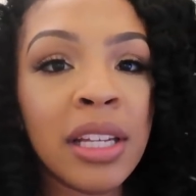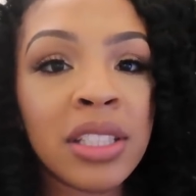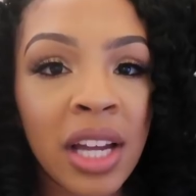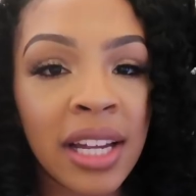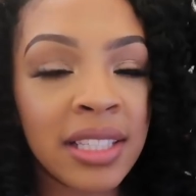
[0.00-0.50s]

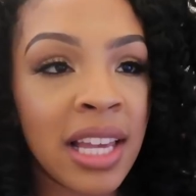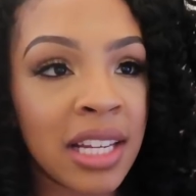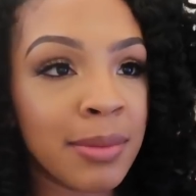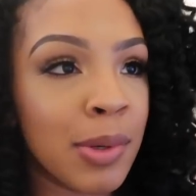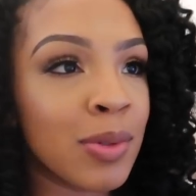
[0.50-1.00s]
Sean had
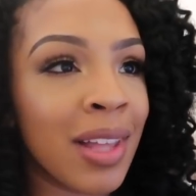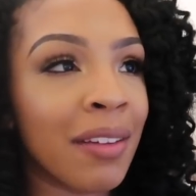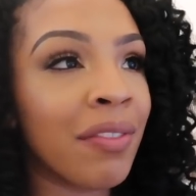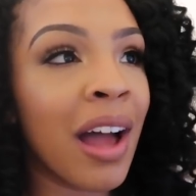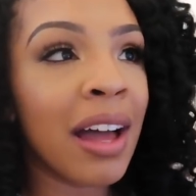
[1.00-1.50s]
texted me. It was
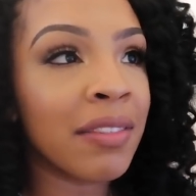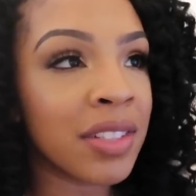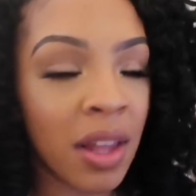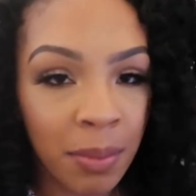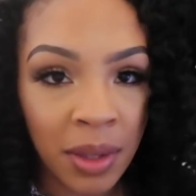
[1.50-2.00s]
like five
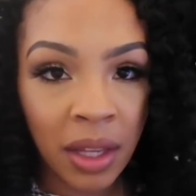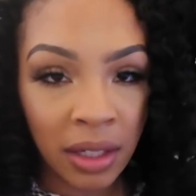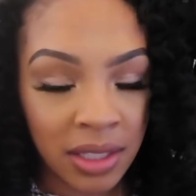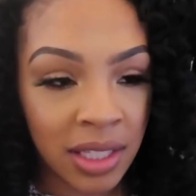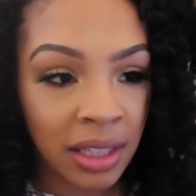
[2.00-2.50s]
something,
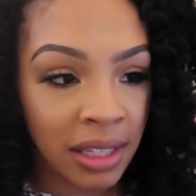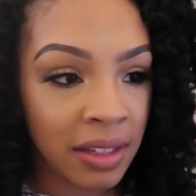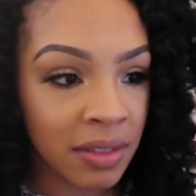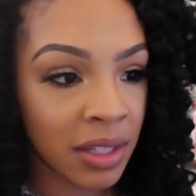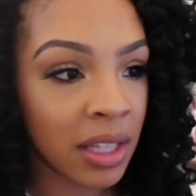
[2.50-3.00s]
because he
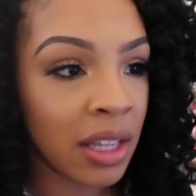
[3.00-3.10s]
leaves